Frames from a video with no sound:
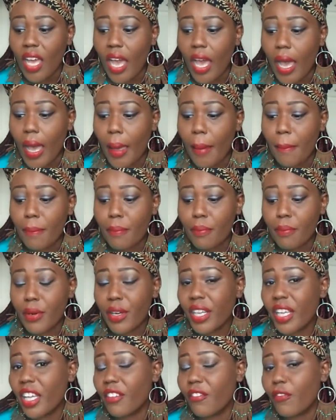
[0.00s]
I'm
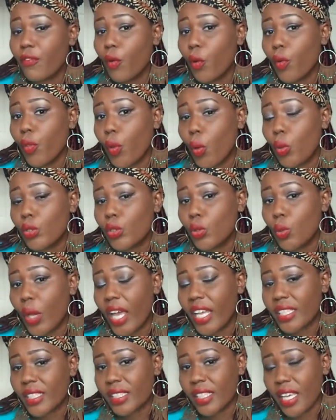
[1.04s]
bringing it forth also
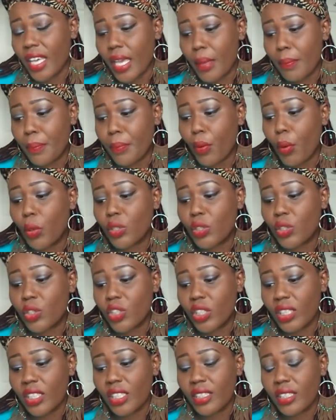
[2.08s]
as a
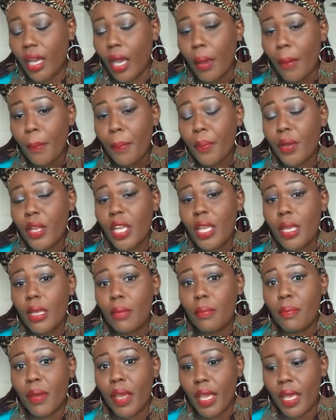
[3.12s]
progenitor, a
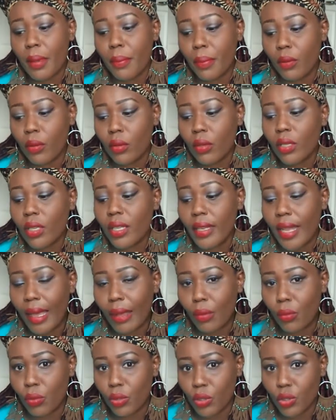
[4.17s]
pre-Babel
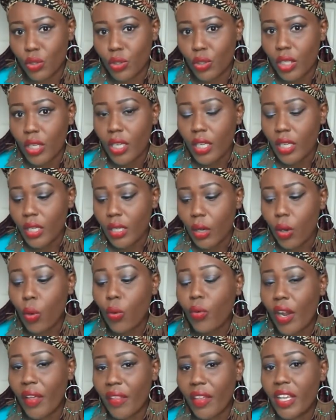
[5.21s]
language. Or
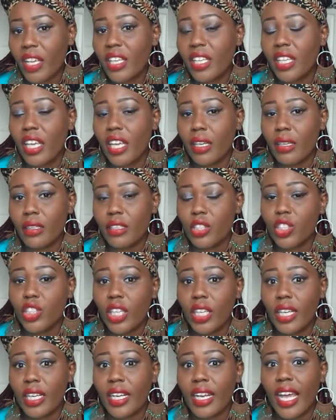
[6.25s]
rather, it can
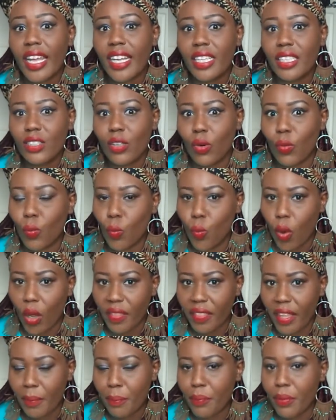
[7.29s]
shed light on
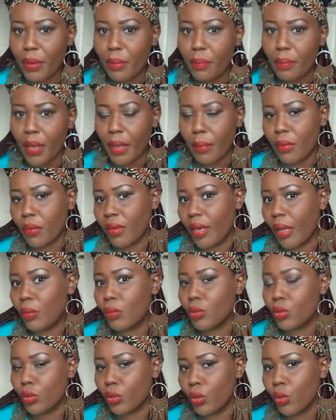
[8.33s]
what that pre-Babel
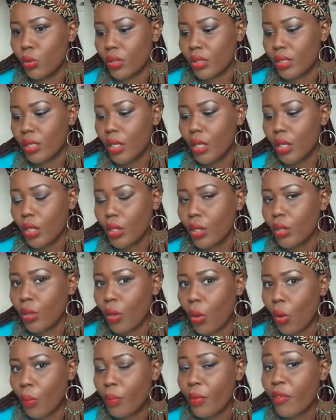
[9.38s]
language looked,
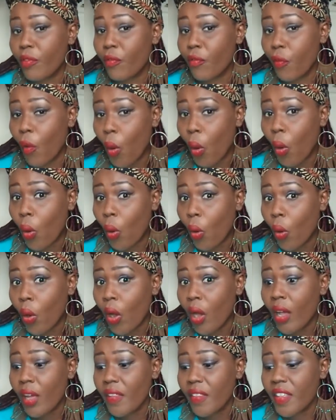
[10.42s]
before
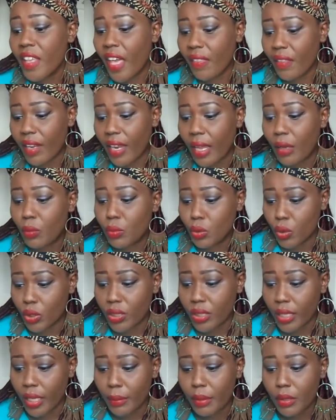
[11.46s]
the other languages
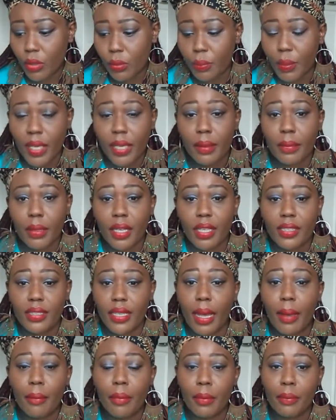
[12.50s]
came into being, because
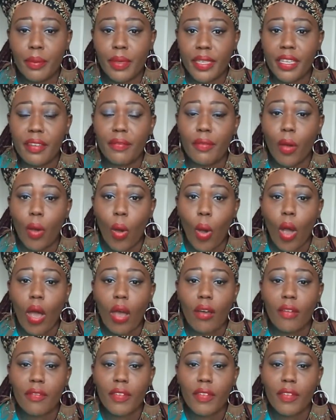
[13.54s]
I'm a believer of